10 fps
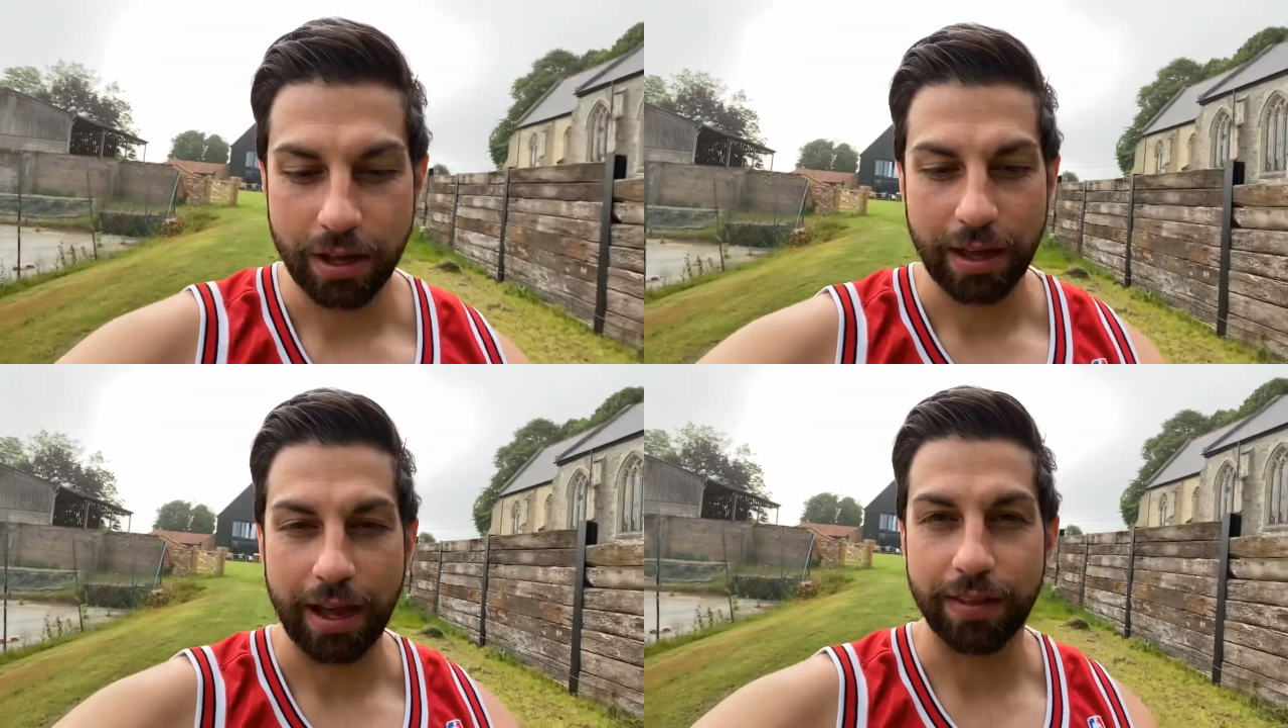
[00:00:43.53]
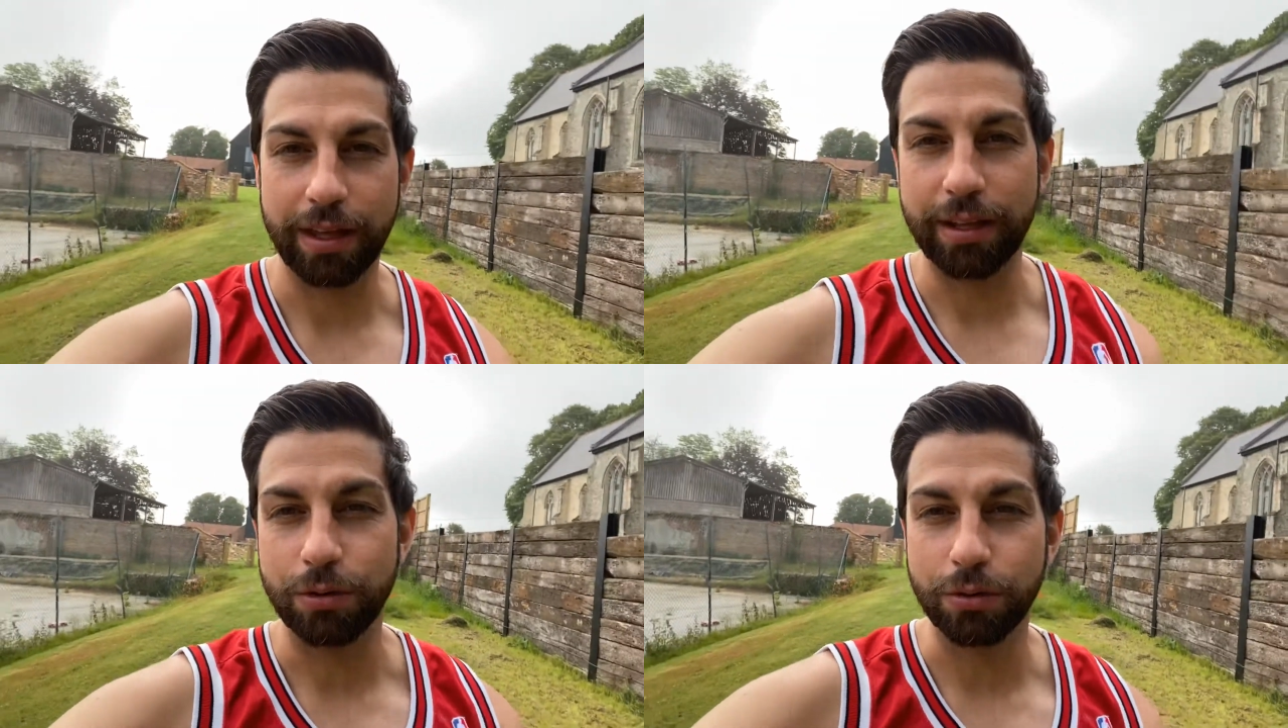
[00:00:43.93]
And
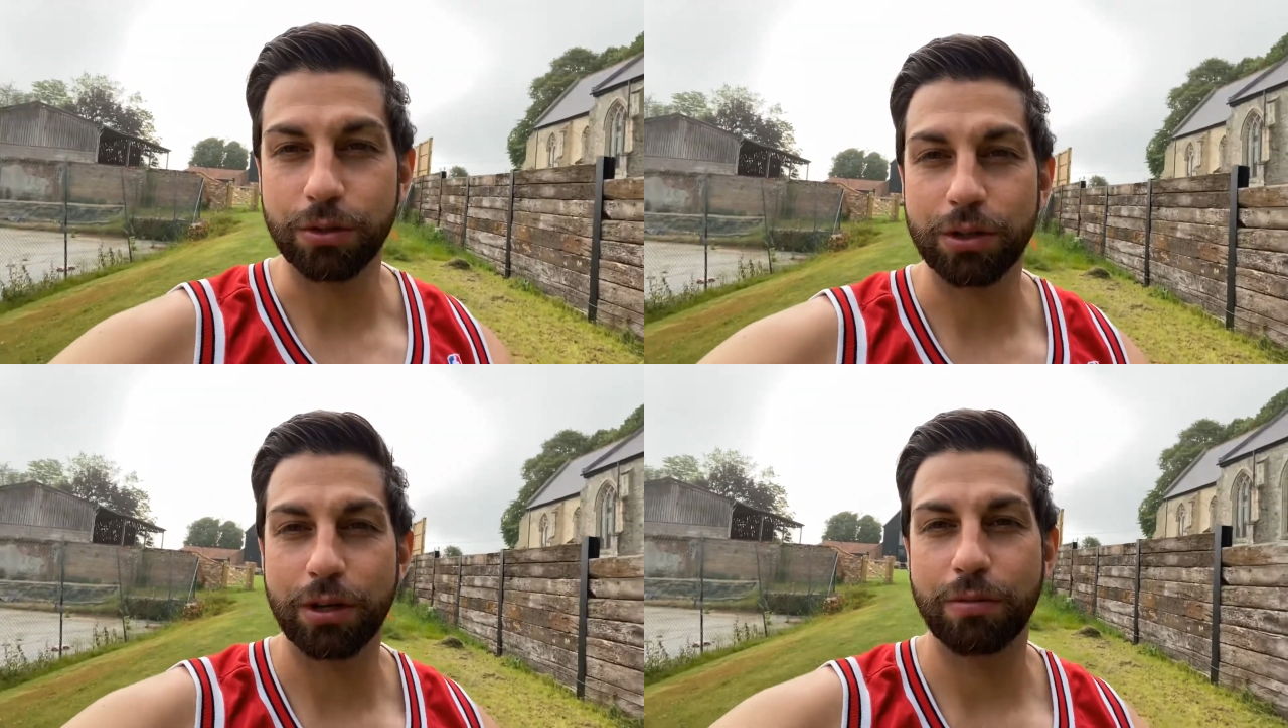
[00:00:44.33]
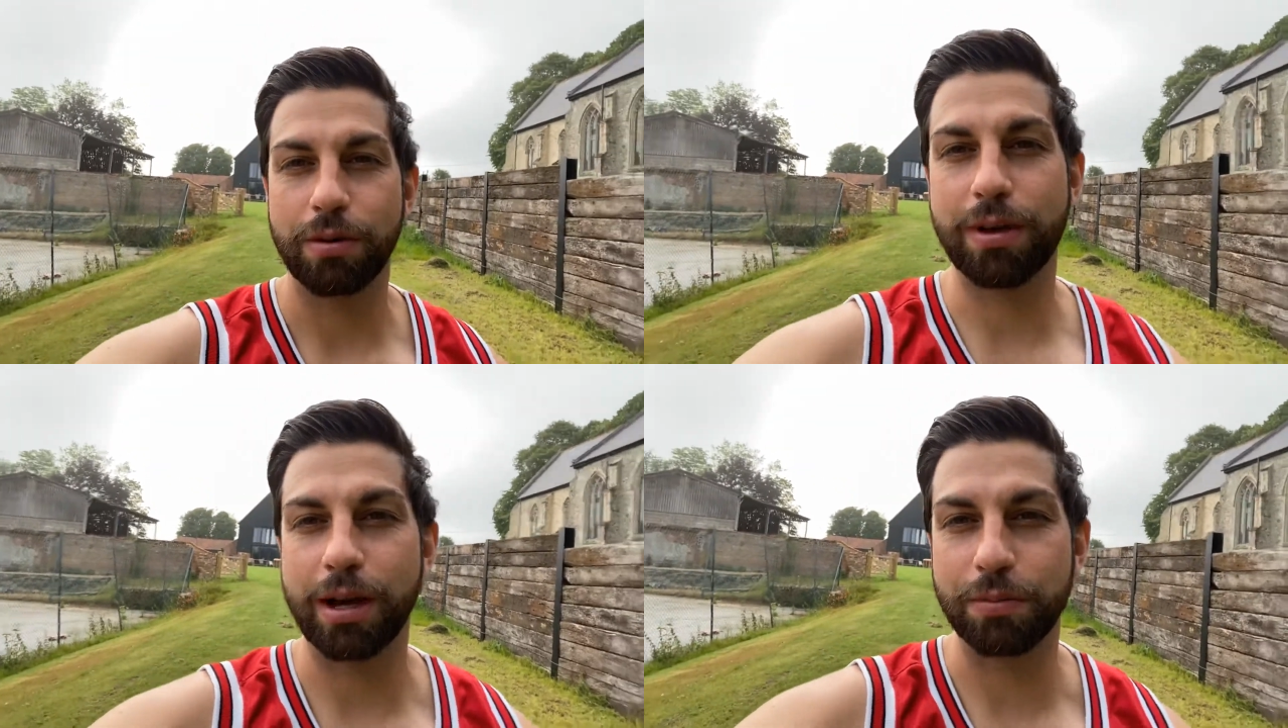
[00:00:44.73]
then also
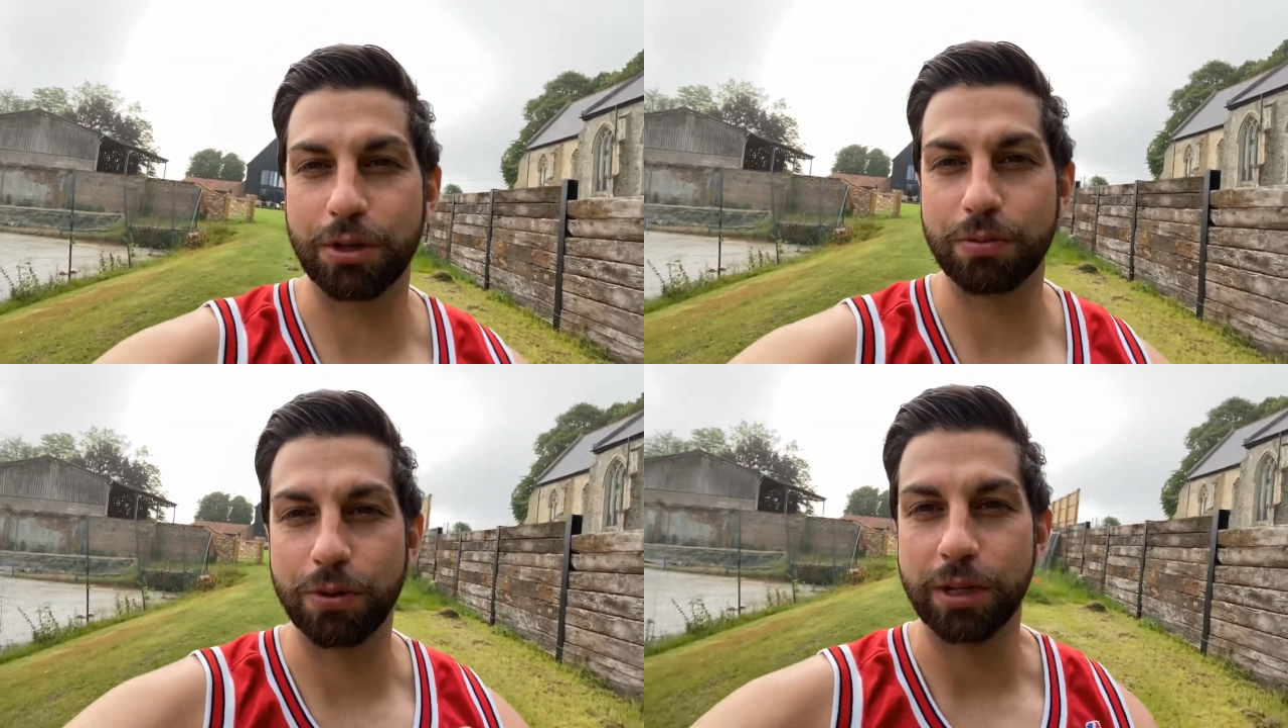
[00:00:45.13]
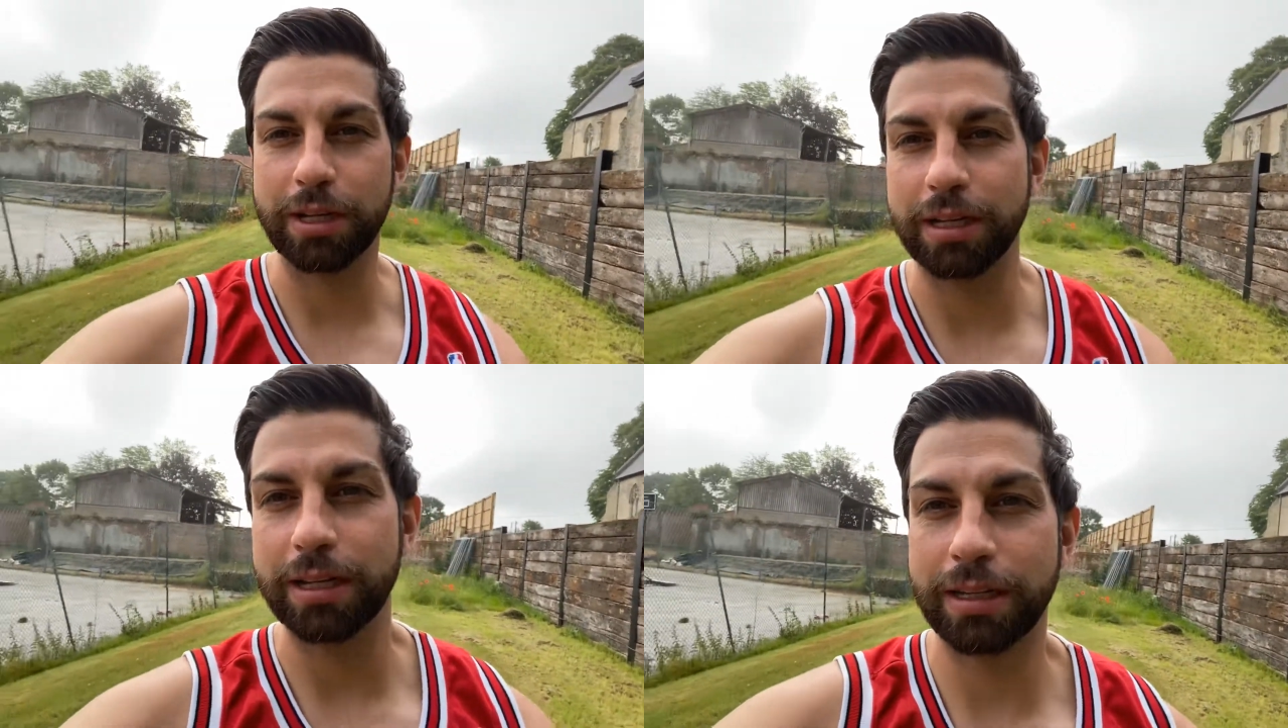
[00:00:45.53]
woke up this morning